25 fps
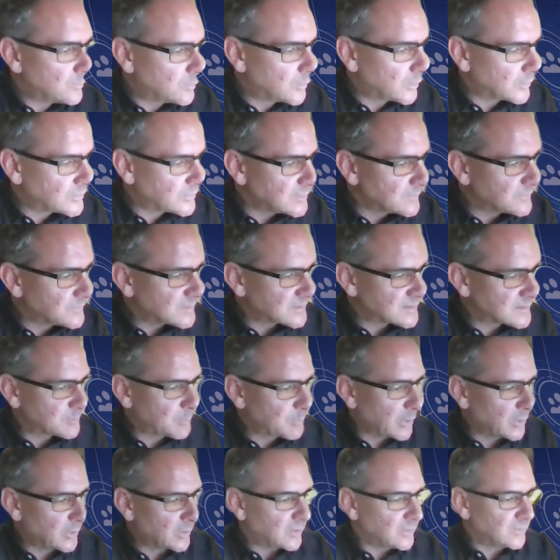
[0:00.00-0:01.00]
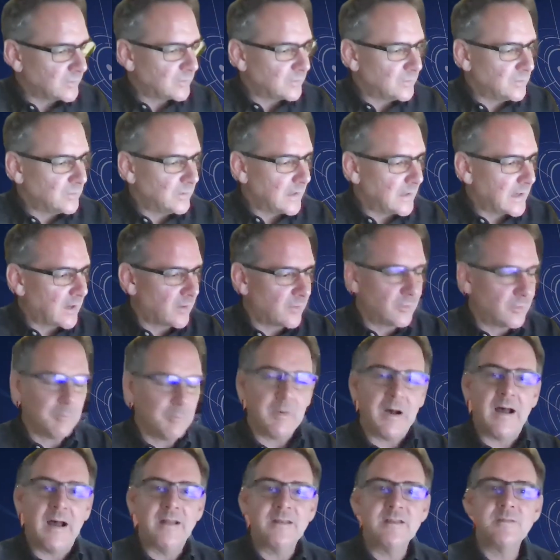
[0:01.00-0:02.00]
you've just spoken to now
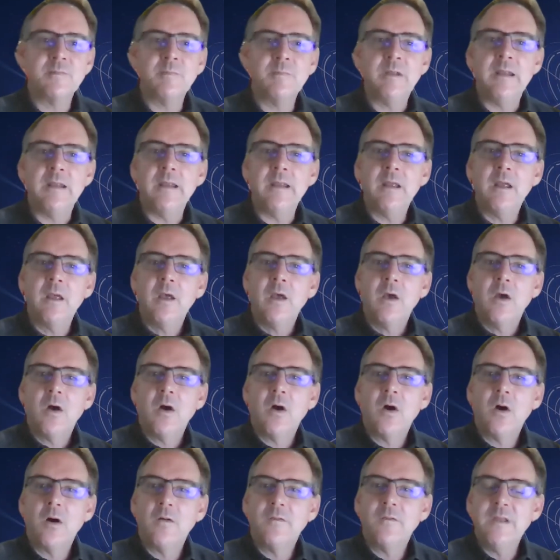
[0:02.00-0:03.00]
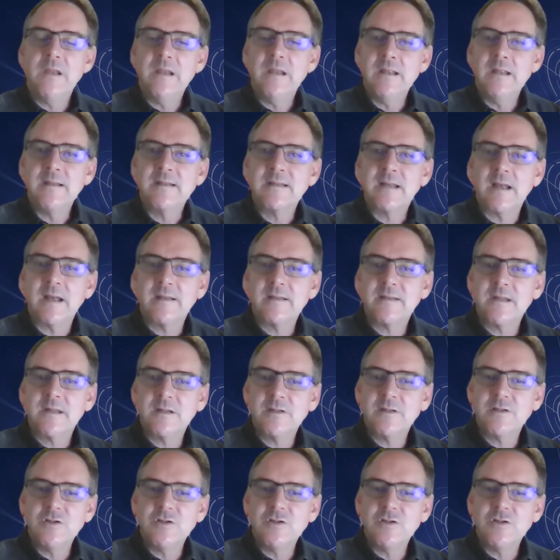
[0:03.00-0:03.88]
reminds me of the insights that you